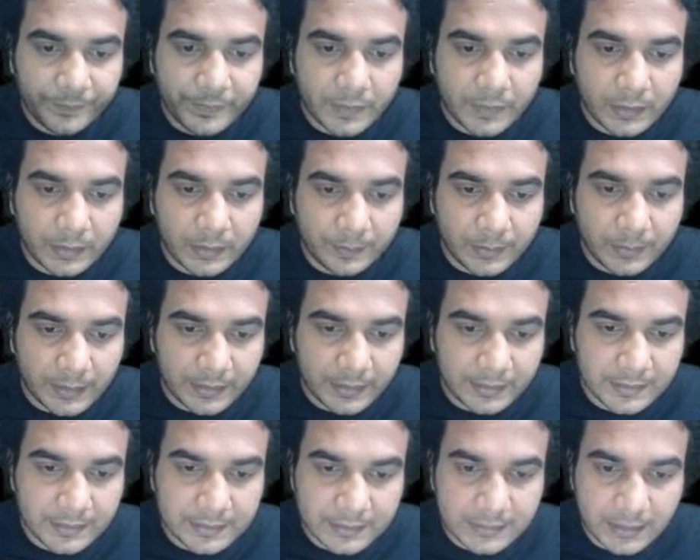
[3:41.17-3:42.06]
applying
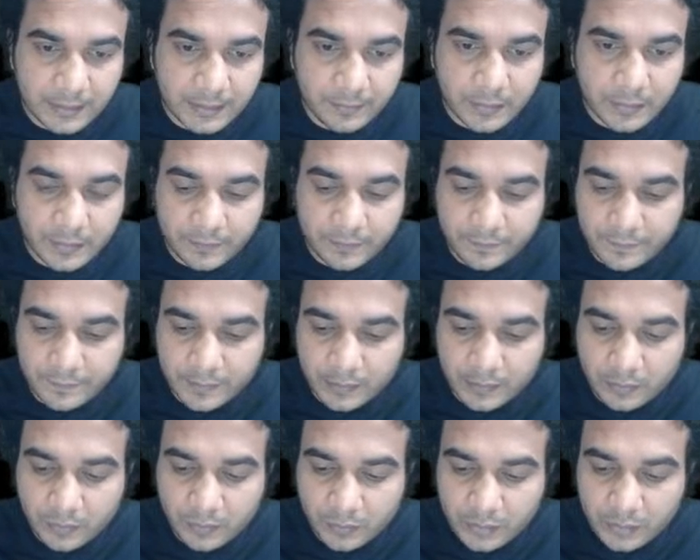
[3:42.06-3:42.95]
the same referral
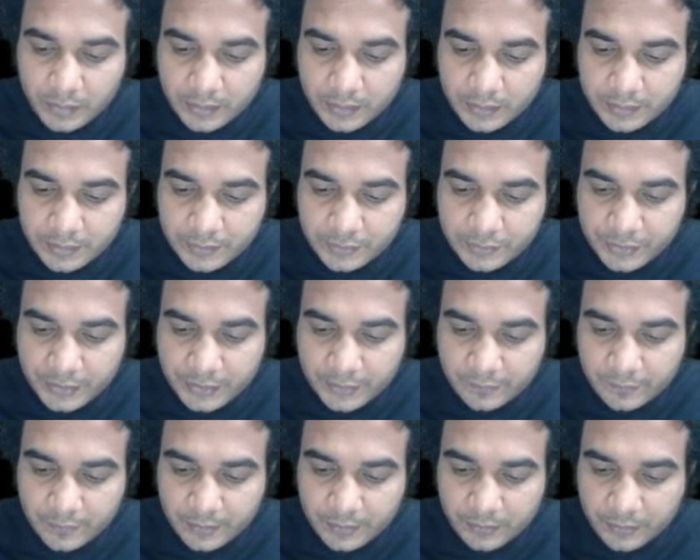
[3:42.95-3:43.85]
code
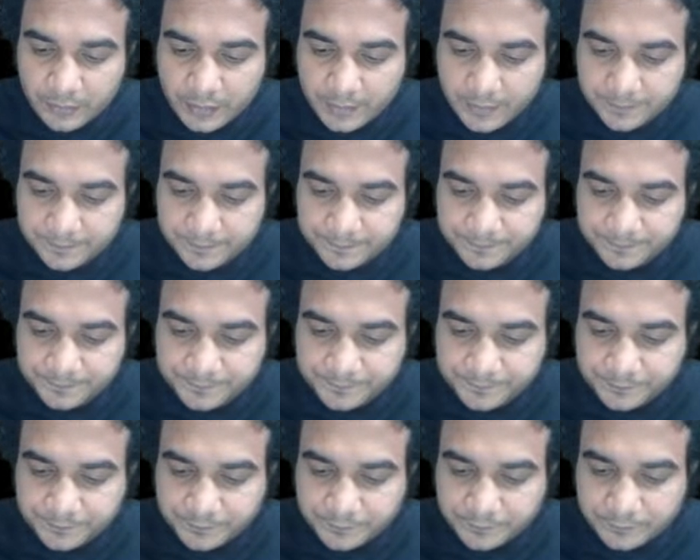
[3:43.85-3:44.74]
JEET1. Okay,
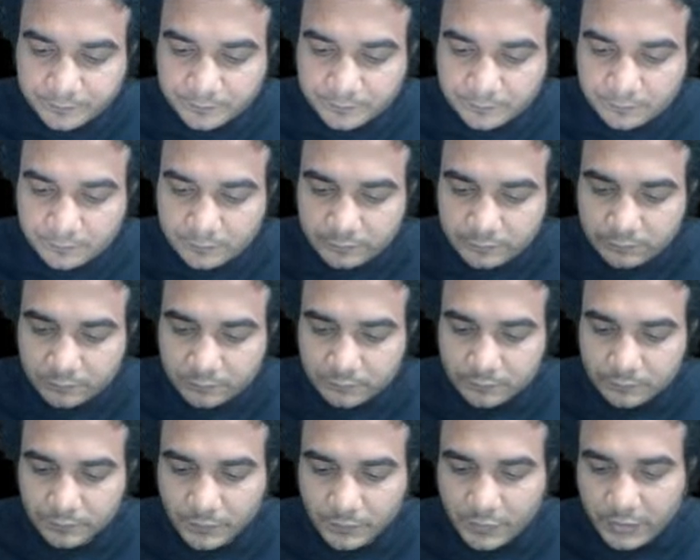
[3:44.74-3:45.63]

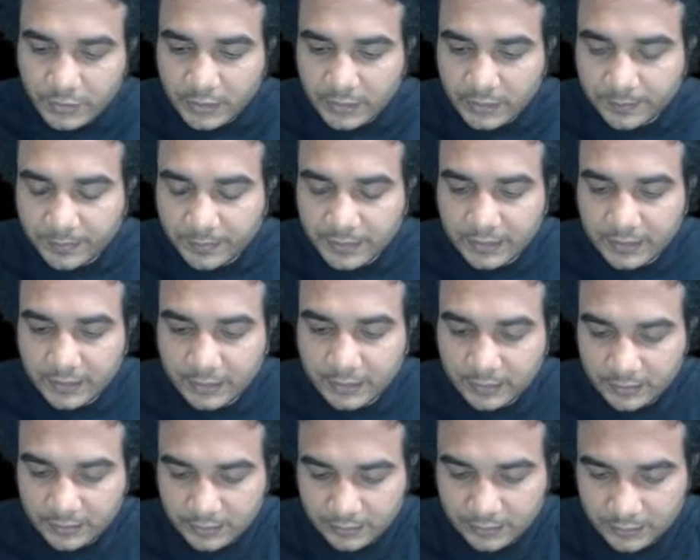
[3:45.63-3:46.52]
so you can apply that
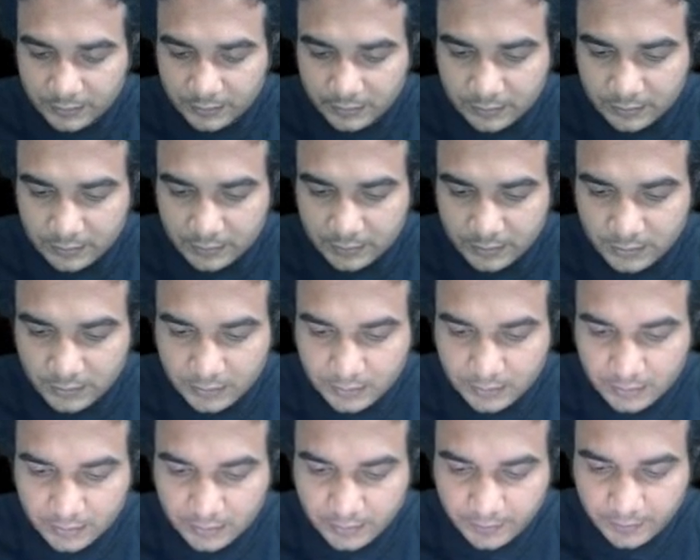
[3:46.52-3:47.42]

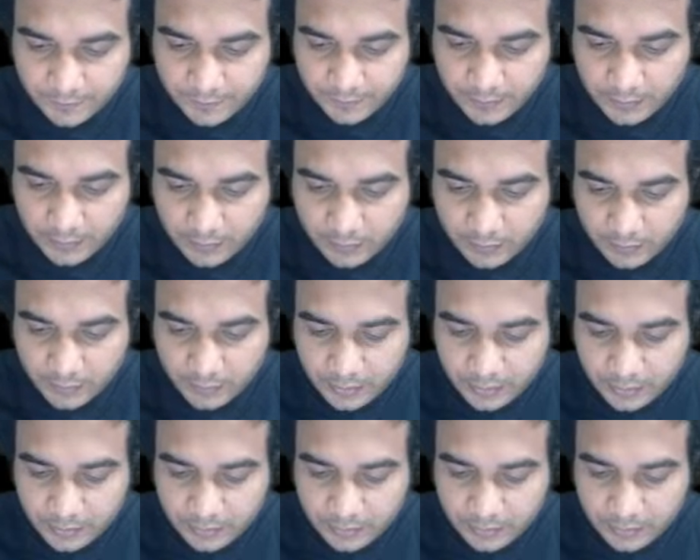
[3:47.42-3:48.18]
referral code.